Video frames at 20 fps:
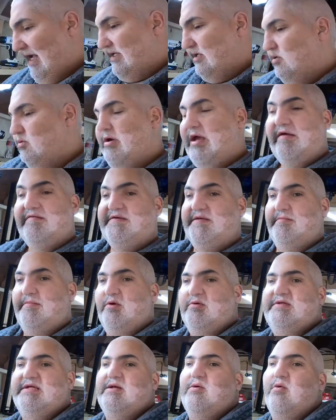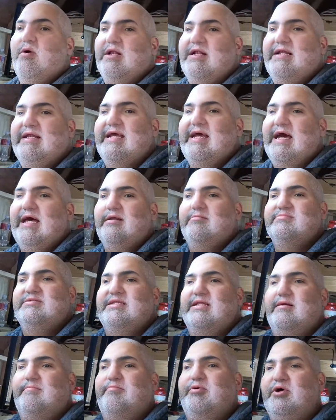do have some multi-quantity
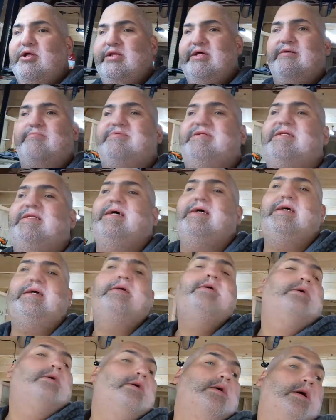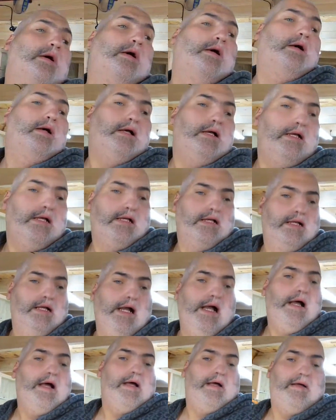items that I'm putting up today,
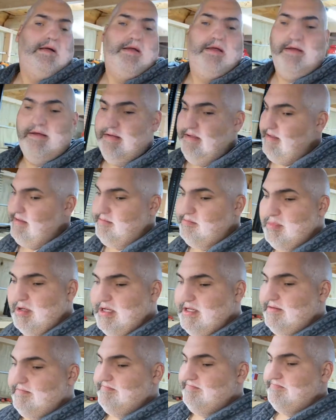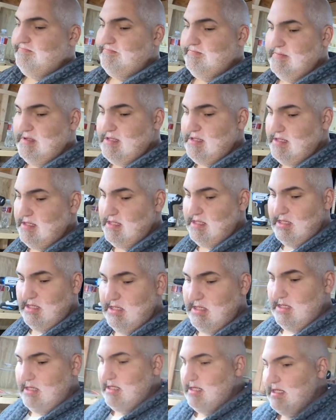but
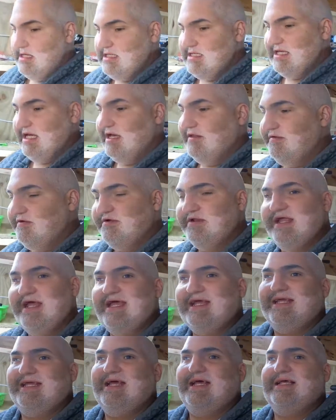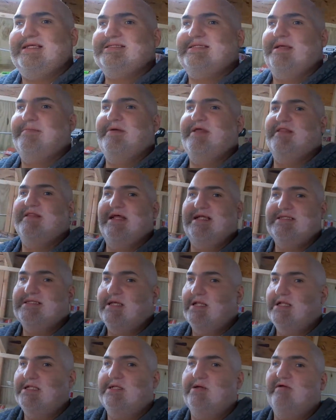other than that, guys, I mean,
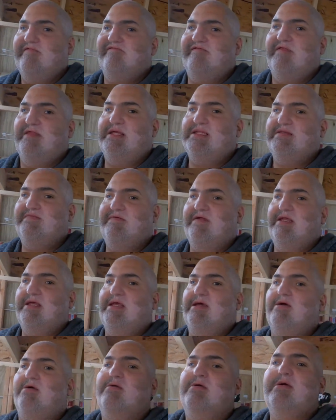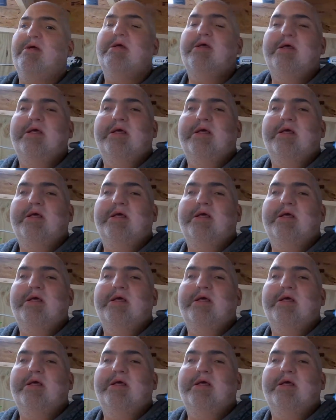that's going to do it for this video.